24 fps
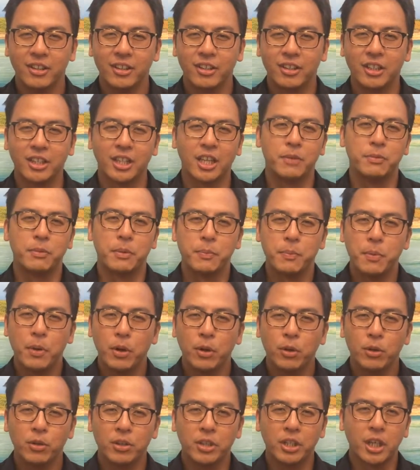They can be
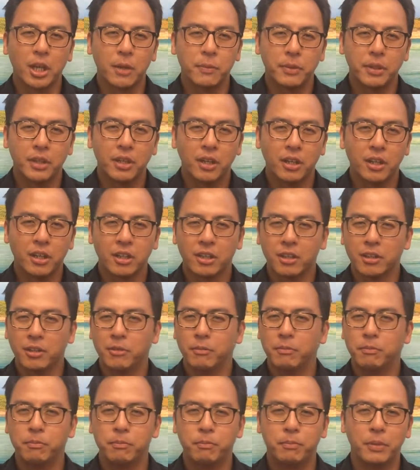pulled, they can be tugged,
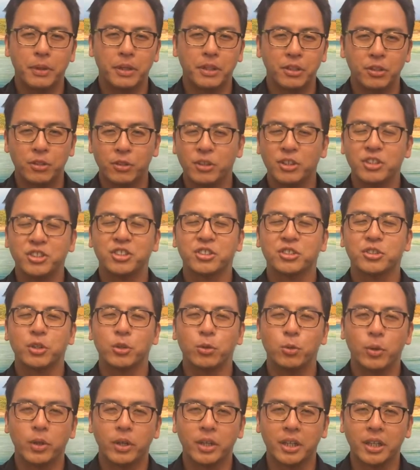but it's just not
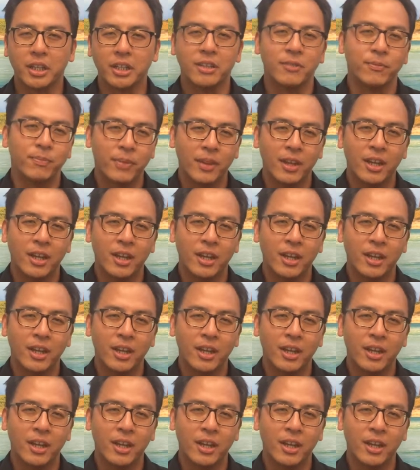working.